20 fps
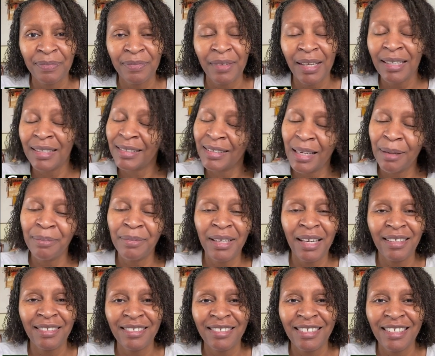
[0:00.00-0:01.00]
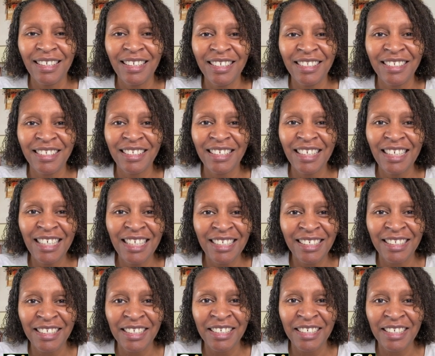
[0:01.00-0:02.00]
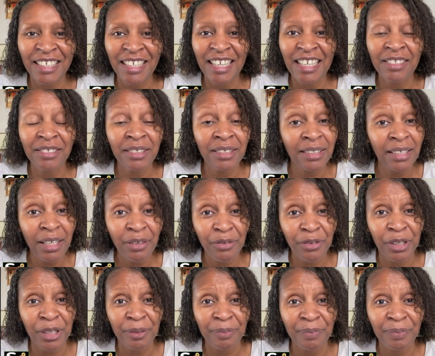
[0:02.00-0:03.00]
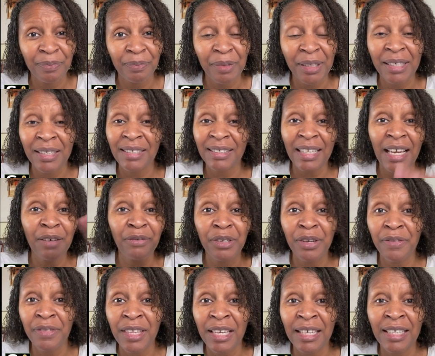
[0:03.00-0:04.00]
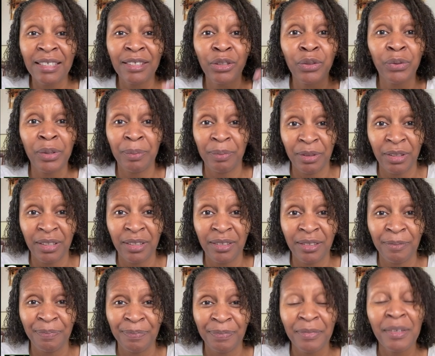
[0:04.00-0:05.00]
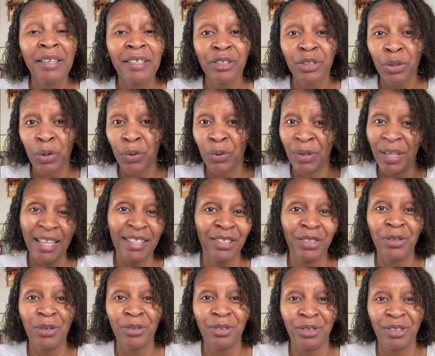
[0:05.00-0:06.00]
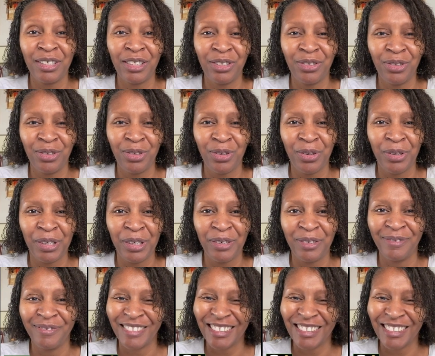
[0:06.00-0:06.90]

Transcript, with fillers: except that it's easier and safer because everything is encrypted. So let's go to this tutorial.